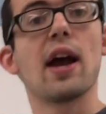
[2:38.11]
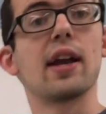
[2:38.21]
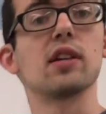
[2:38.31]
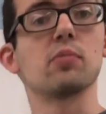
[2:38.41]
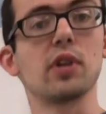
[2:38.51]

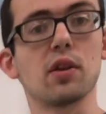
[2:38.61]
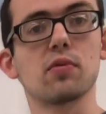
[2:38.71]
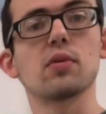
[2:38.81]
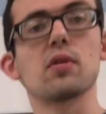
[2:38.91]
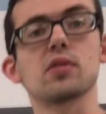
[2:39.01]
and as we get
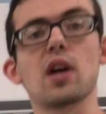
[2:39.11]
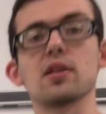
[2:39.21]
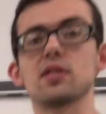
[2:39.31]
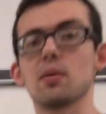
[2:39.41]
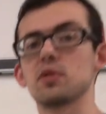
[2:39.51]
through those
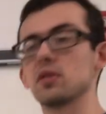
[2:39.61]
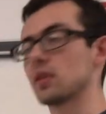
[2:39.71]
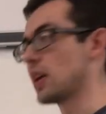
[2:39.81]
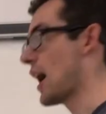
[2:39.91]
concepts, you're going to